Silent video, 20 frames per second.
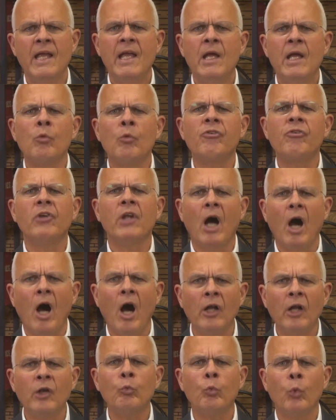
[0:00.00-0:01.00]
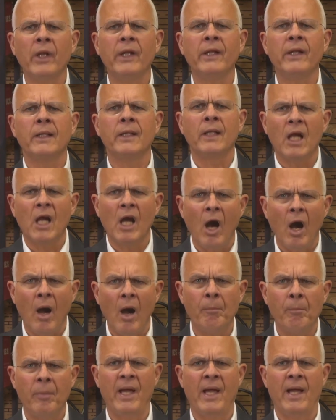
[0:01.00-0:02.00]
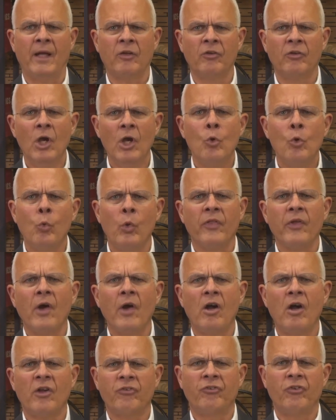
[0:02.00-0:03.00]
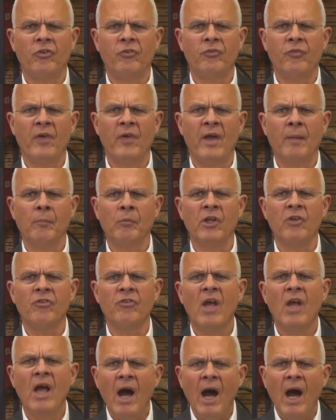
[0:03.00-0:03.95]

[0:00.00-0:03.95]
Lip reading: It was an unwritten compact with hostage families.